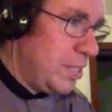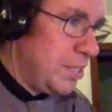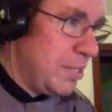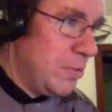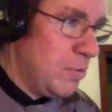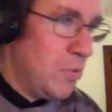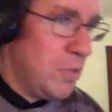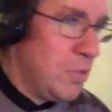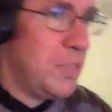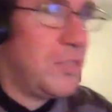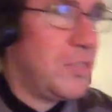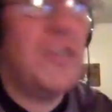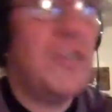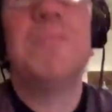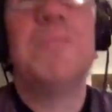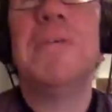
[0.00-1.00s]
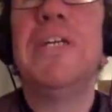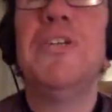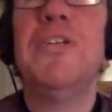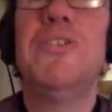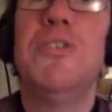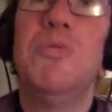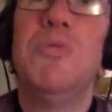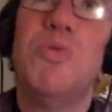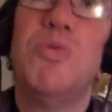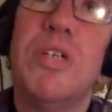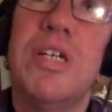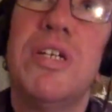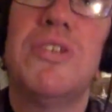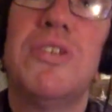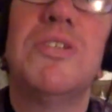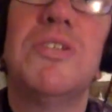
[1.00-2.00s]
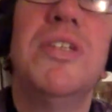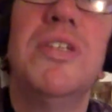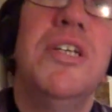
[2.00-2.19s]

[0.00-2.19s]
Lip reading: did I want to start my YouTube channel?